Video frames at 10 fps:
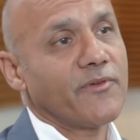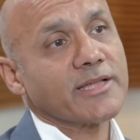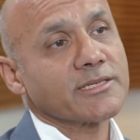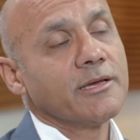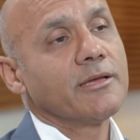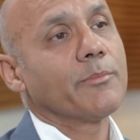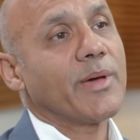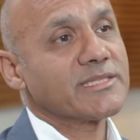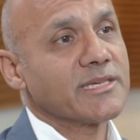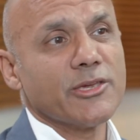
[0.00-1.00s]
fact, the
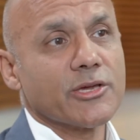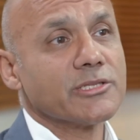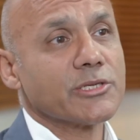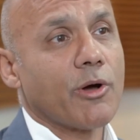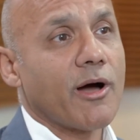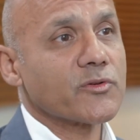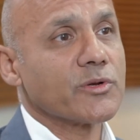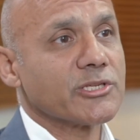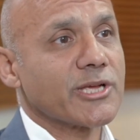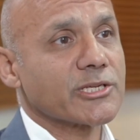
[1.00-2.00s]
best thing you can do after
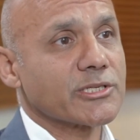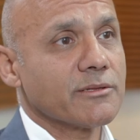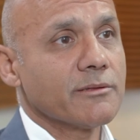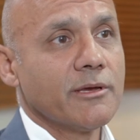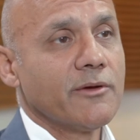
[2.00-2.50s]
an injection